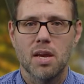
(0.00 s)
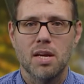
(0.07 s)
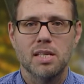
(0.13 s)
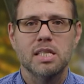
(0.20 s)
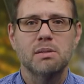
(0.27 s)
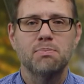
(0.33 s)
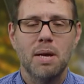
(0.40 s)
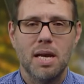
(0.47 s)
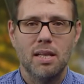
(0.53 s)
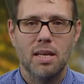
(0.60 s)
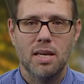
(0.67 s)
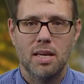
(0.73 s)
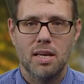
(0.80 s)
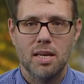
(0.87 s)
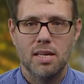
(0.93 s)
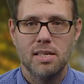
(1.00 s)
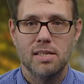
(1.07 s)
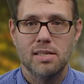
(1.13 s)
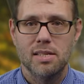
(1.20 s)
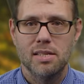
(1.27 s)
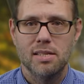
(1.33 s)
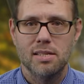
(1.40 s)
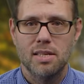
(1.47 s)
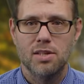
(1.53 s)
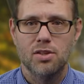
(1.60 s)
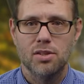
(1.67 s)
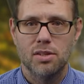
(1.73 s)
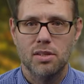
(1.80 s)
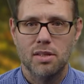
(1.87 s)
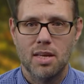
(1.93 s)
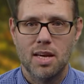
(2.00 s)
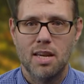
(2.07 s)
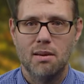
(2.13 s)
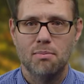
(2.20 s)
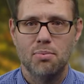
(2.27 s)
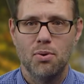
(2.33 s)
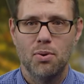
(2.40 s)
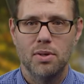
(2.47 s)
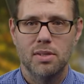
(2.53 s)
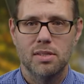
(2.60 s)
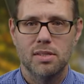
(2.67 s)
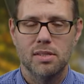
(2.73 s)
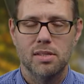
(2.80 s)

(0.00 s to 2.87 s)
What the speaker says: Spelling is essential and important.